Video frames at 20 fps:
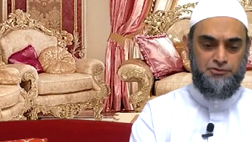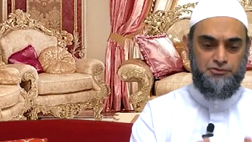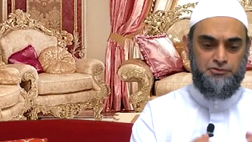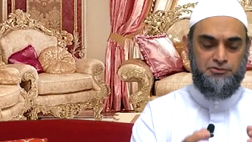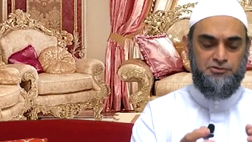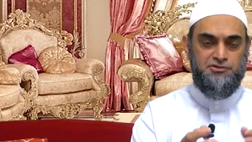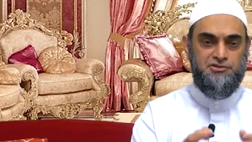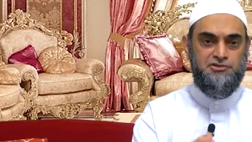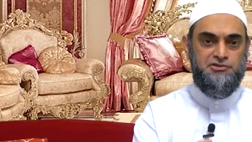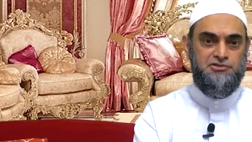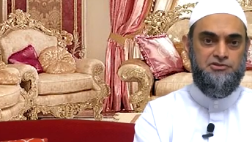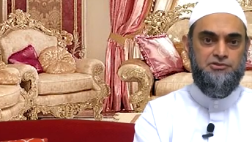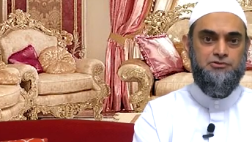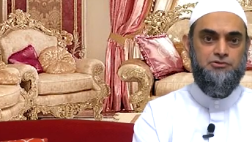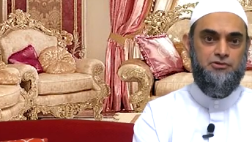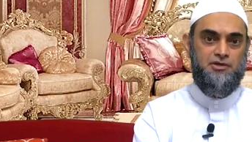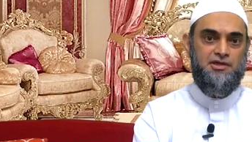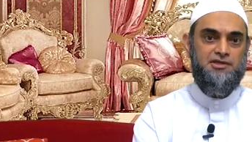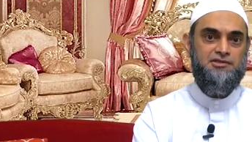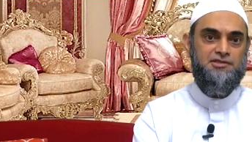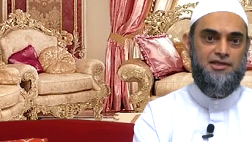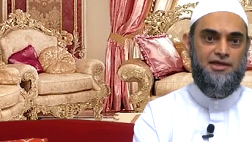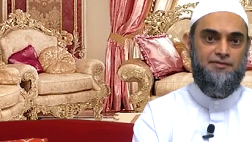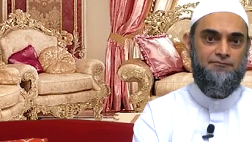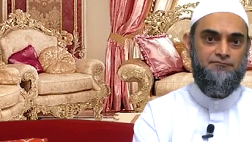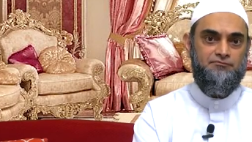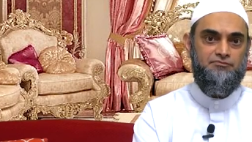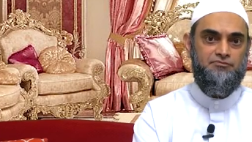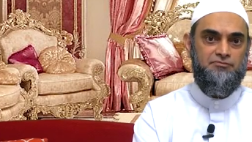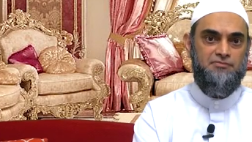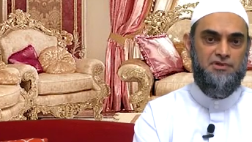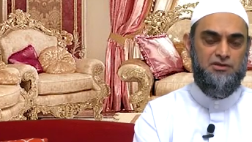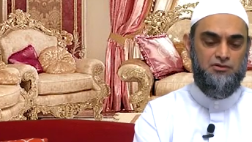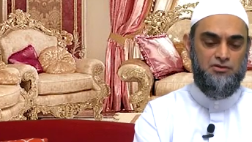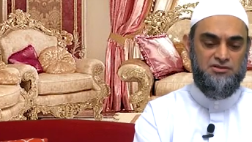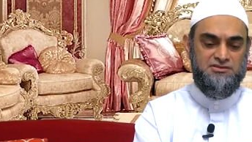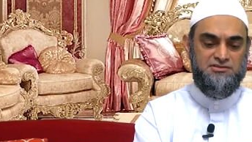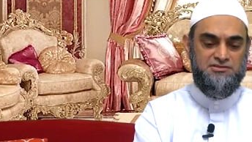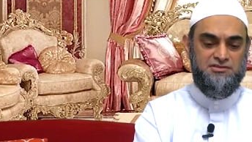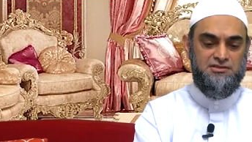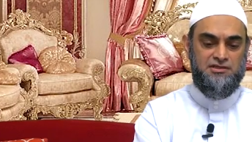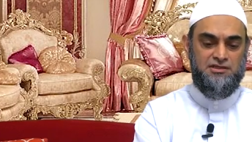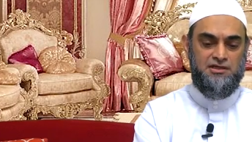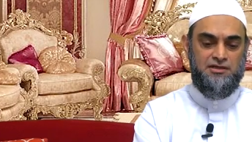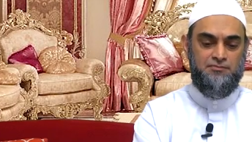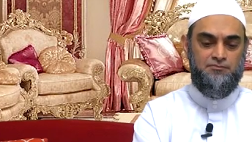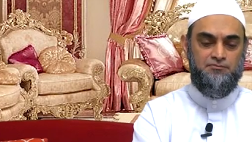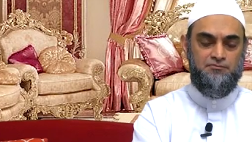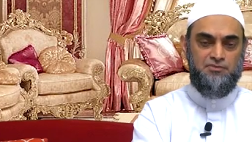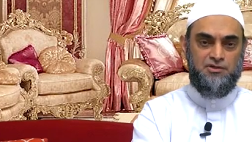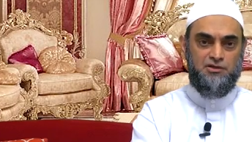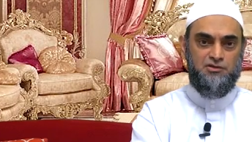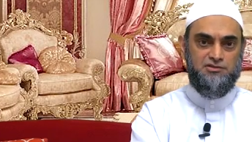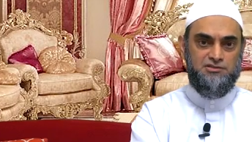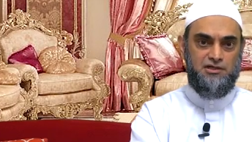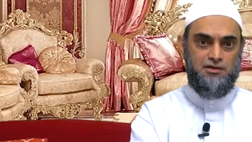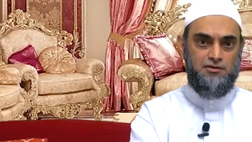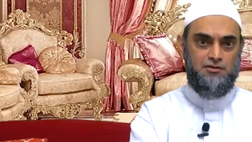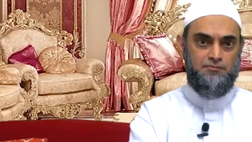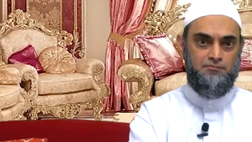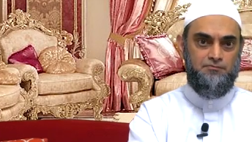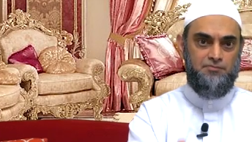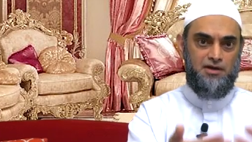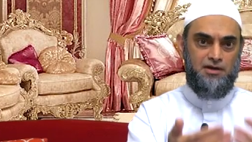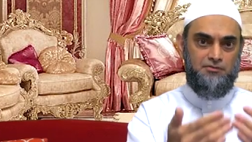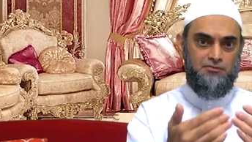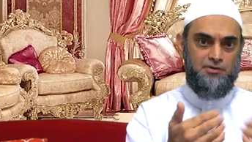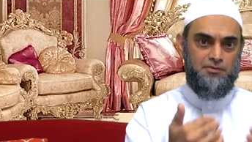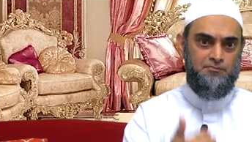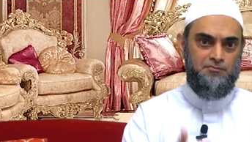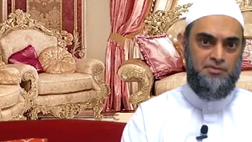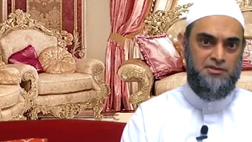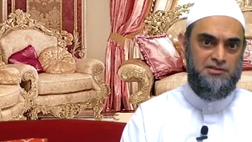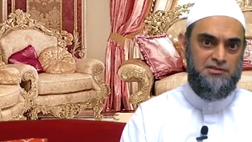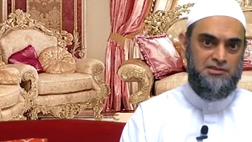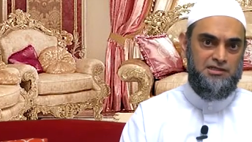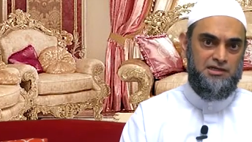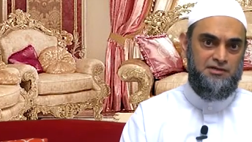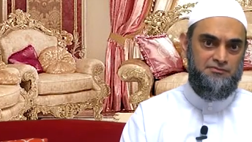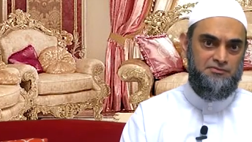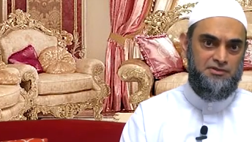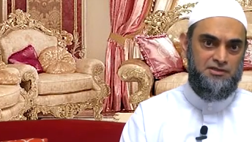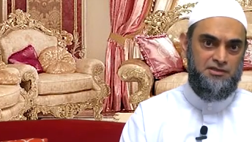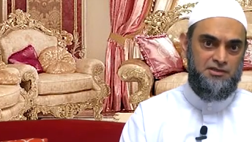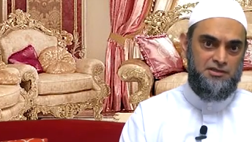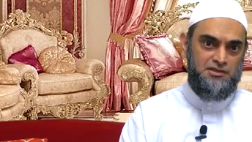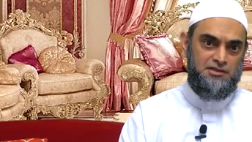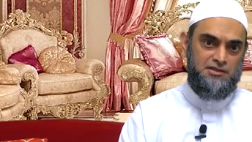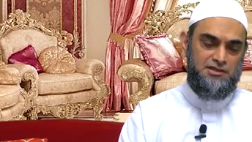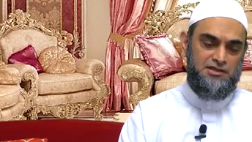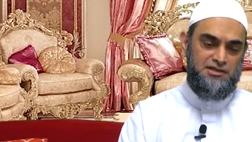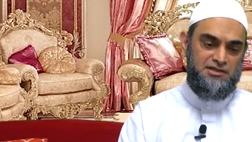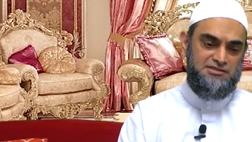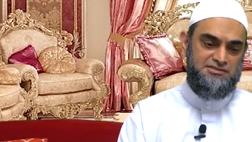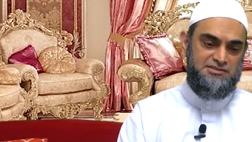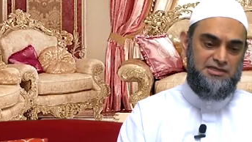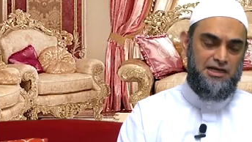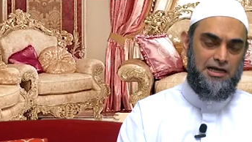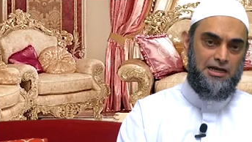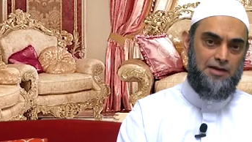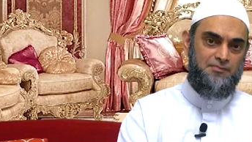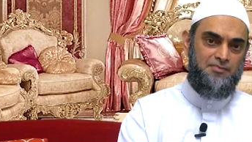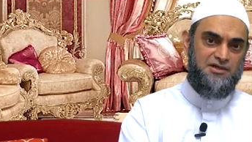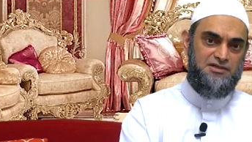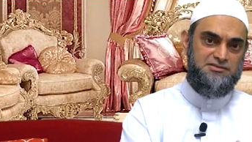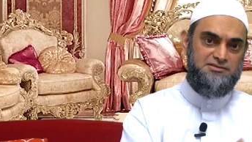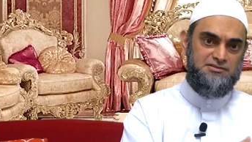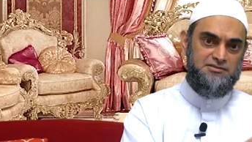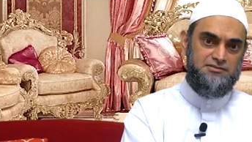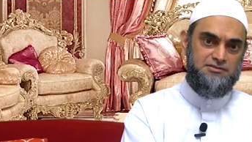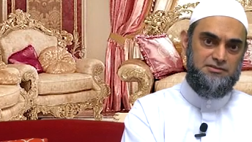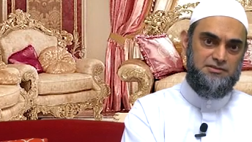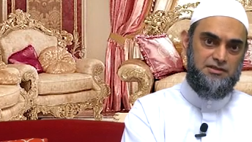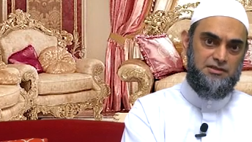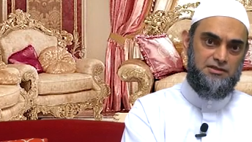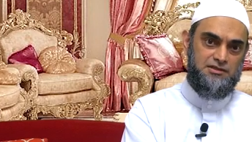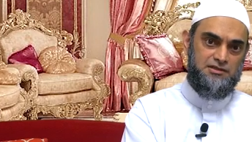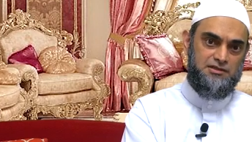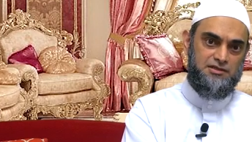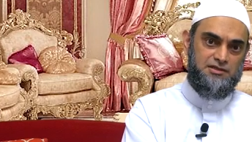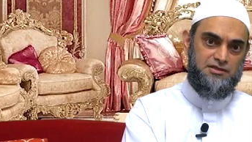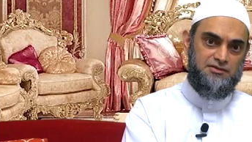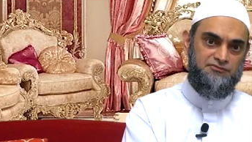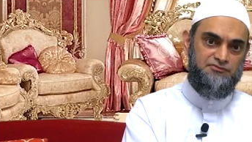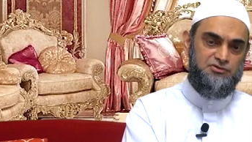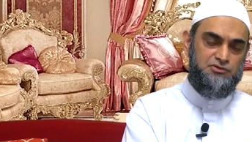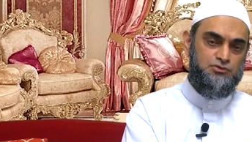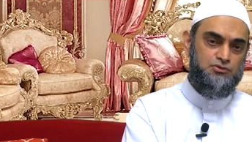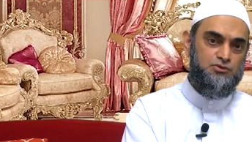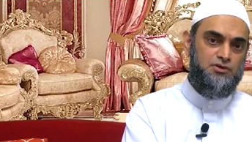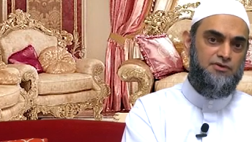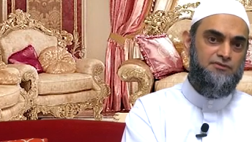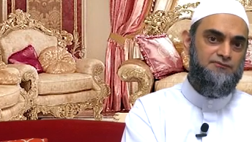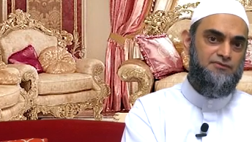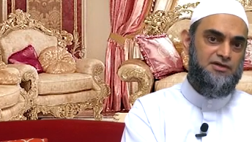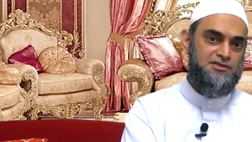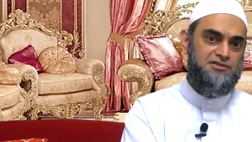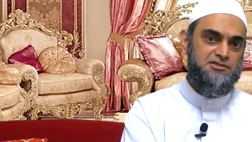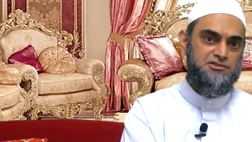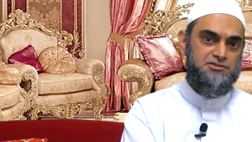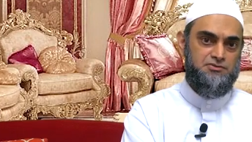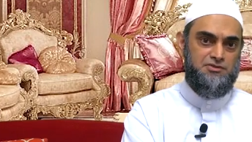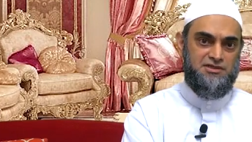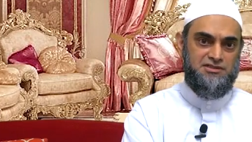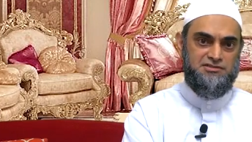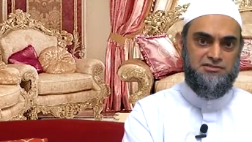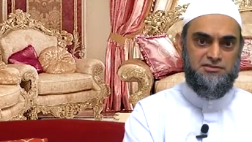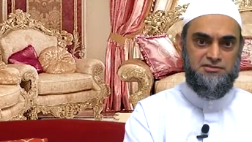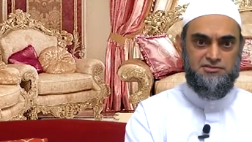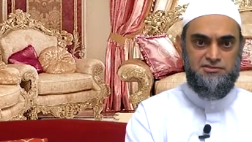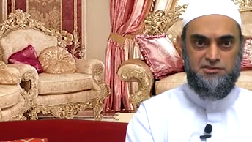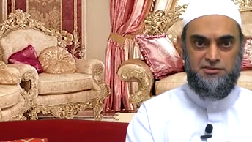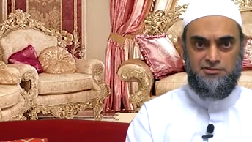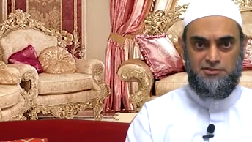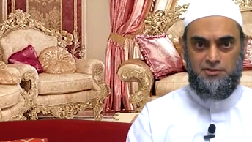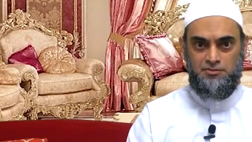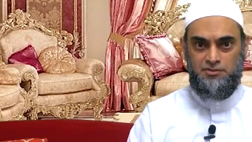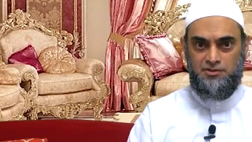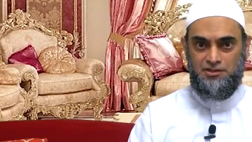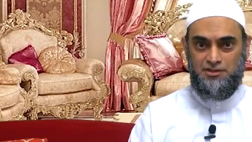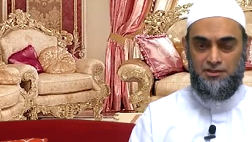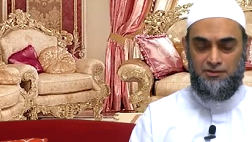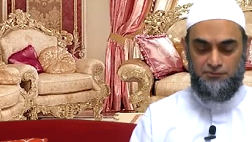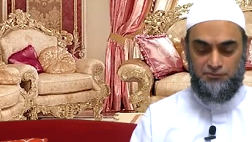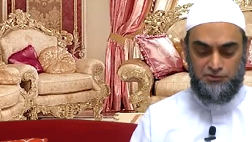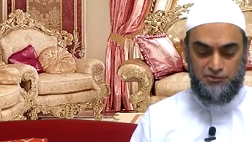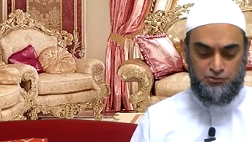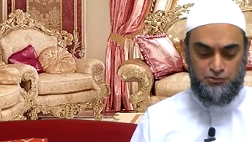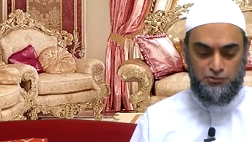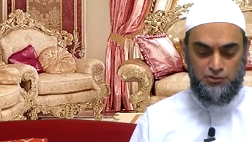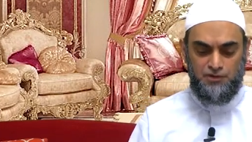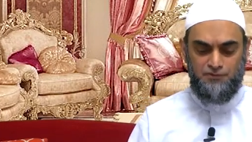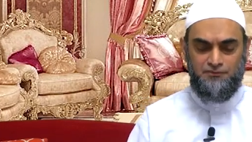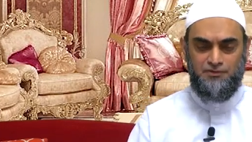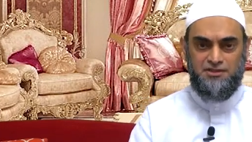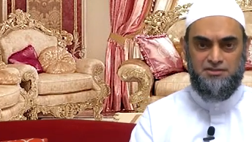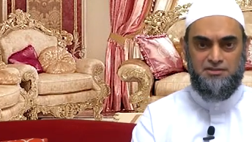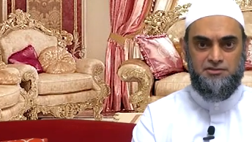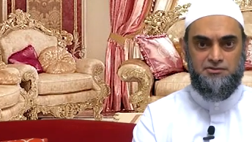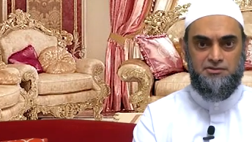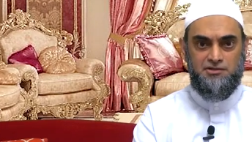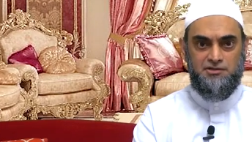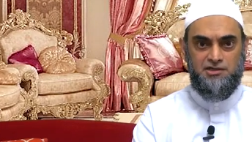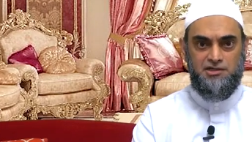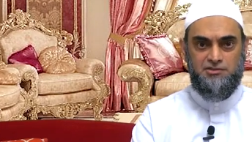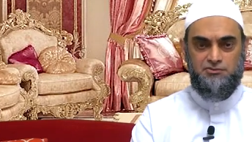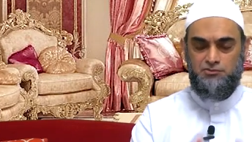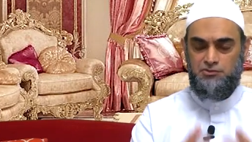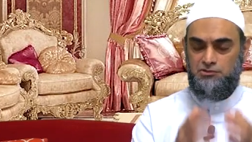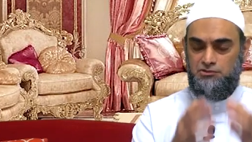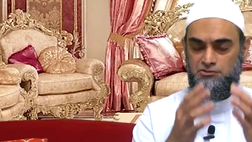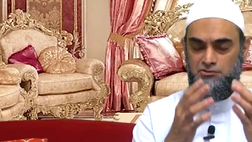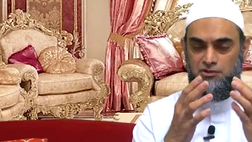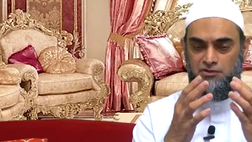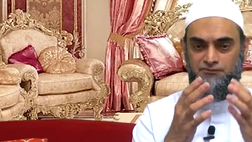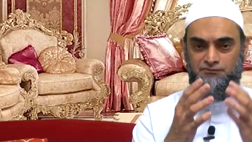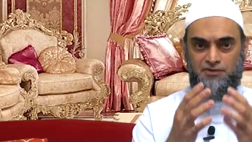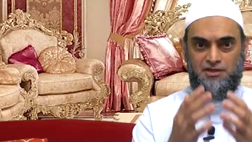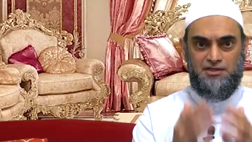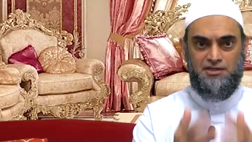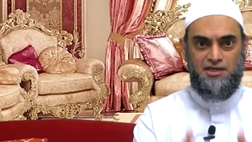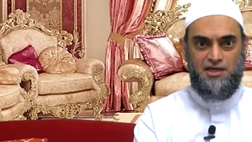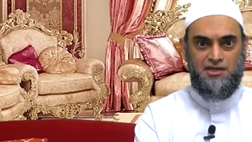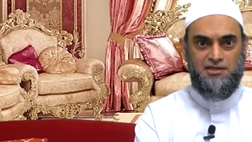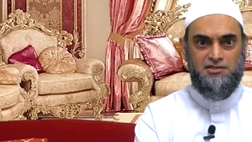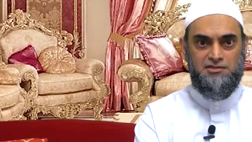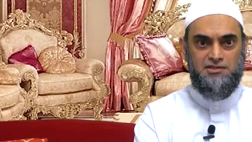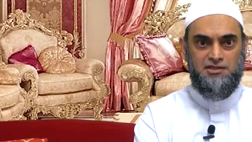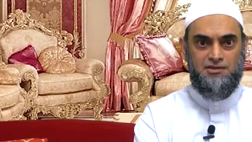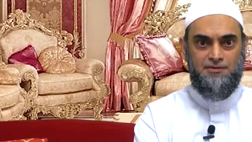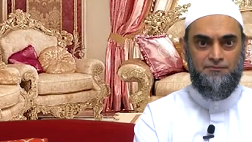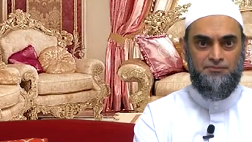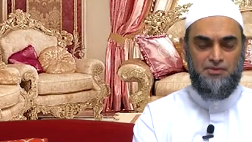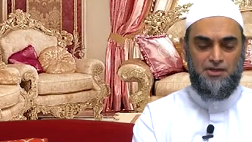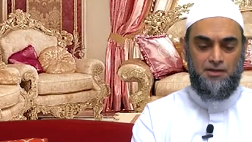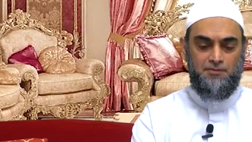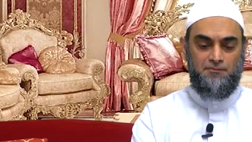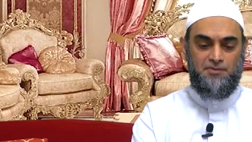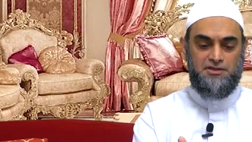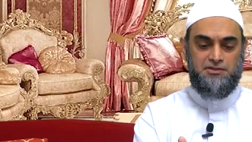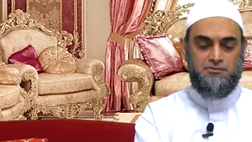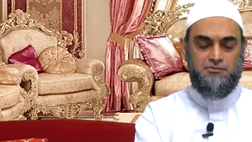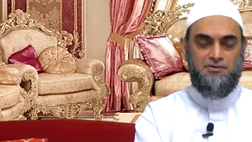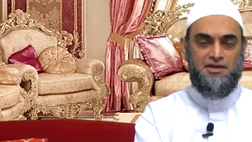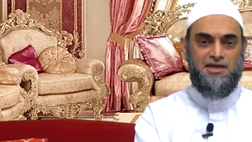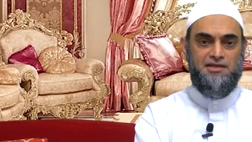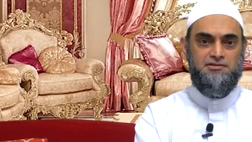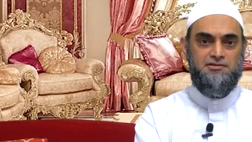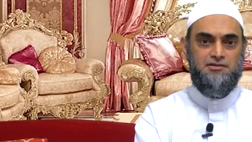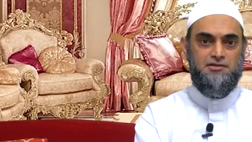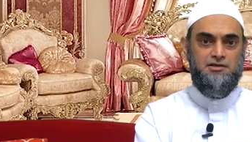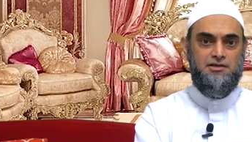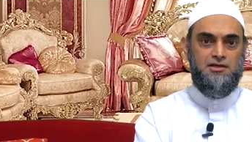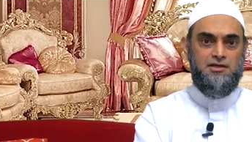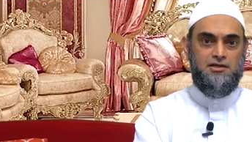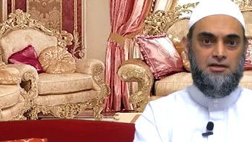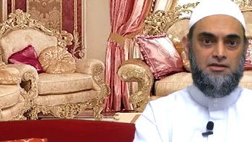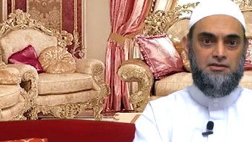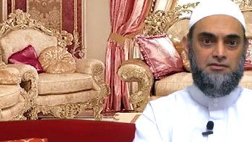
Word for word: should destroy them because uh, because uh, our beloved uh, sahabas uh, we do not find the shrines in Jannat al-Baqi. We do not find the dargahs, we do not find anything, but rather